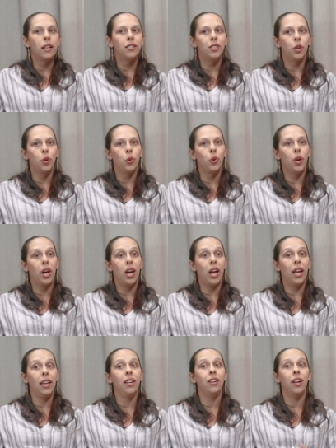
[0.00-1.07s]
So
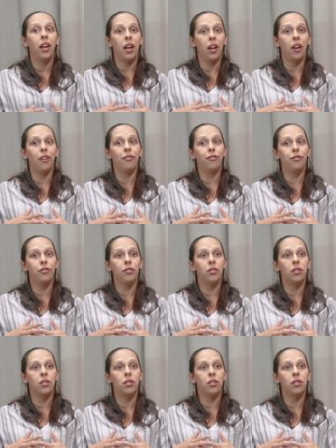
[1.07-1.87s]
I have,